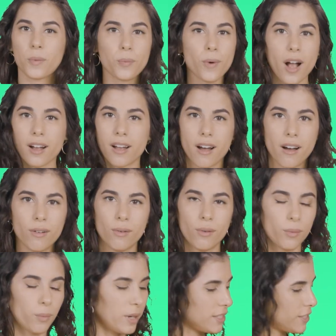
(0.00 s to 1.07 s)
Rocco,
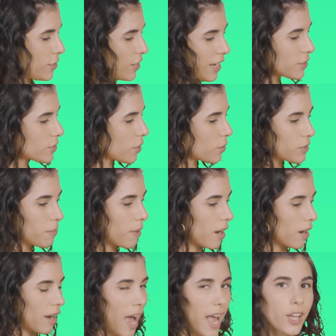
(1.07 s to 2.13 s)
when did you get so
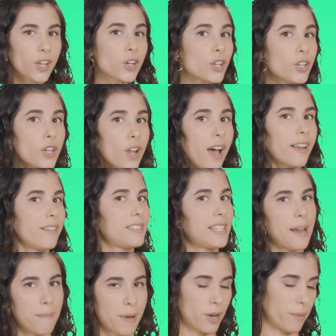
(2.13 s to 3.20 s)
smart? I could not have
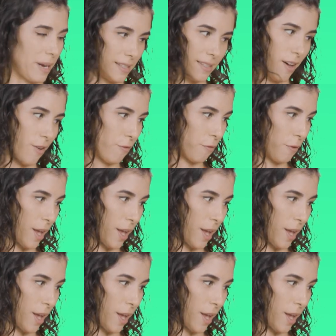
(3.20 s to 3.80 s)
said it better myself.